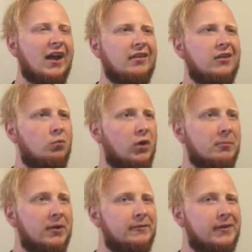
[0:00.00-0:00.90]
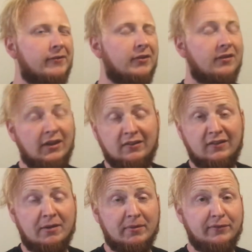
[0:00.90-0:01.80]
I said one of my favorites. It's
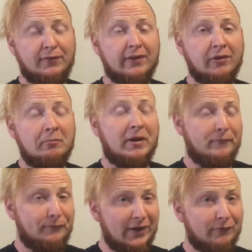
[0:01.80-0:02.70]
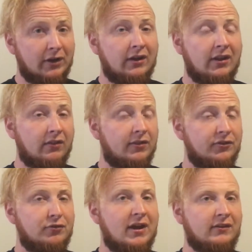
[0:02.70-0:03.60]
not my favorite. My favorite is the
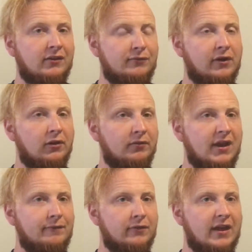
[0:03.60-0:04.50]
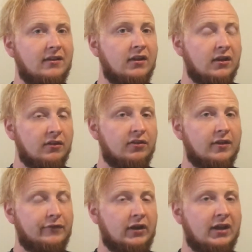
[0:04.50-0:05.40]
track that follows after that,
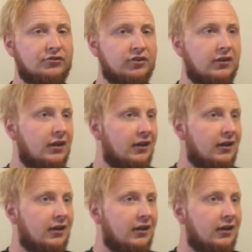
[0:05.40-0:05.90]
Suffocation.